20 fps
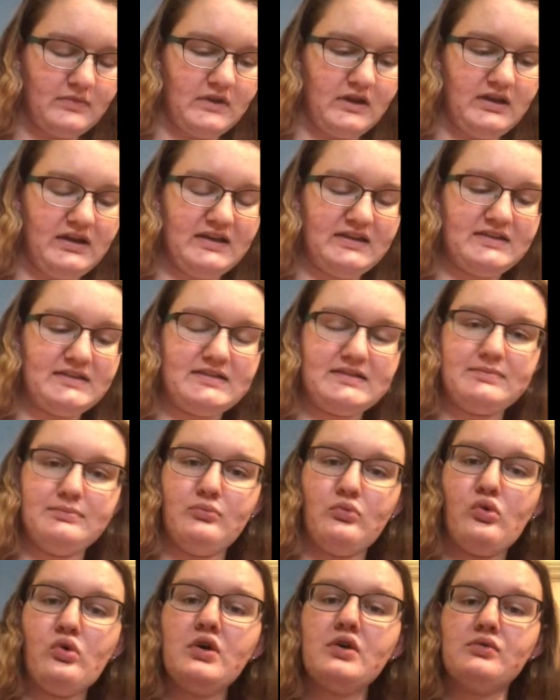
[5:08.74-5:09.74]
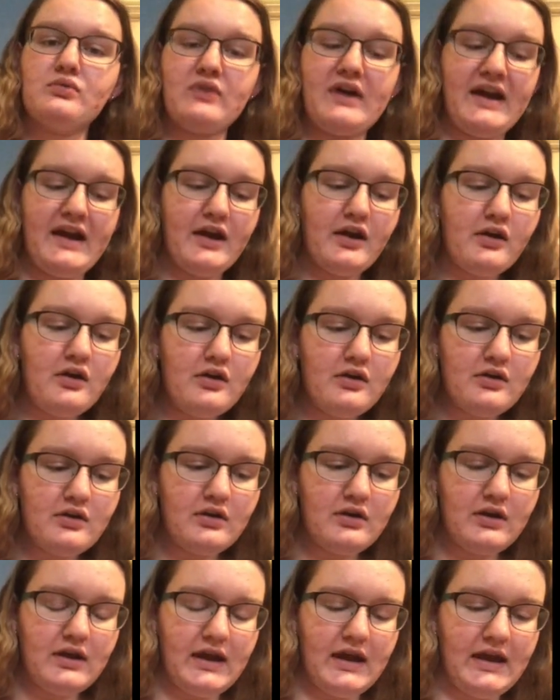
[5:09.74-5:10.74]
is more rare
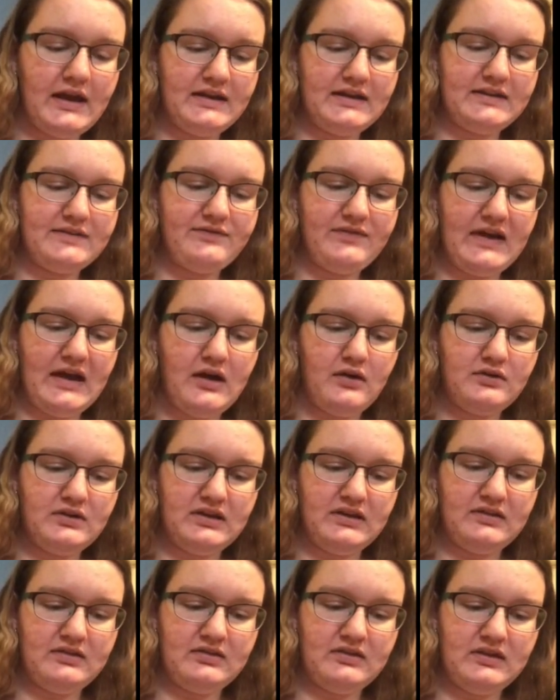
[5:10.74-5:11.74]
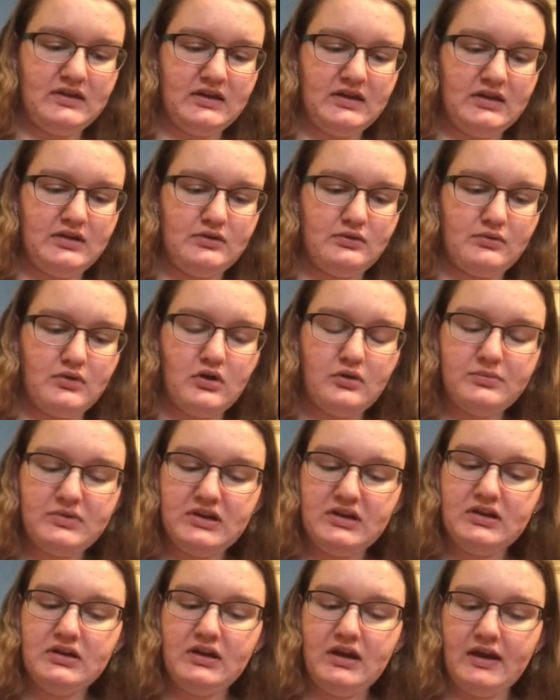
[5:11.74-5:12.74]
and is found in the
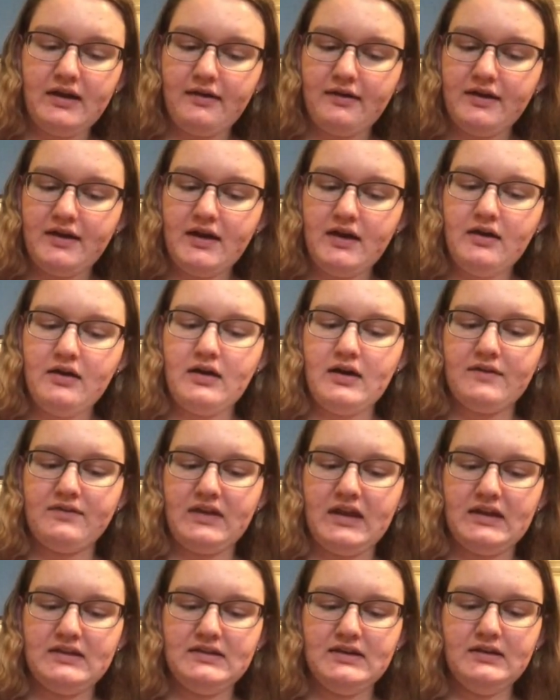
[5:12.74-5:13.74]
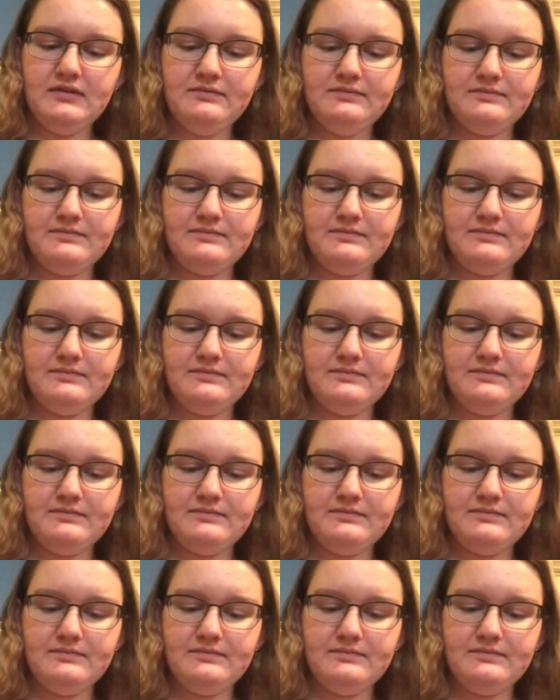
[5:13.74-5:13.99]
Nairobi area of Kenya.